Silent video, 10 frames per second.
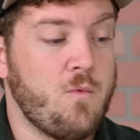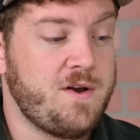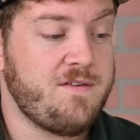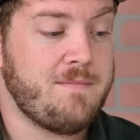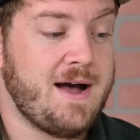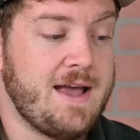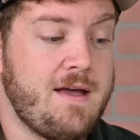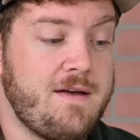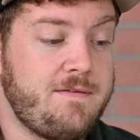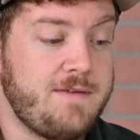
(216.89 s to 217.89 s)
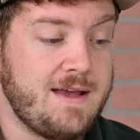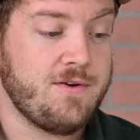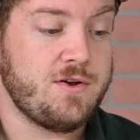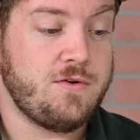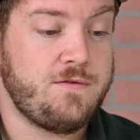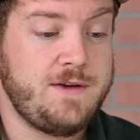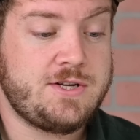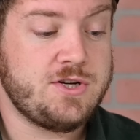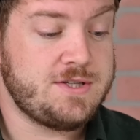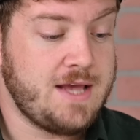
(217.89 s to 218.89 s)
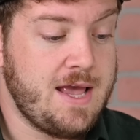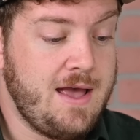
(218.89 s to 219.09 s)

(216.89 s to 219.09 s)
one of my favorite new features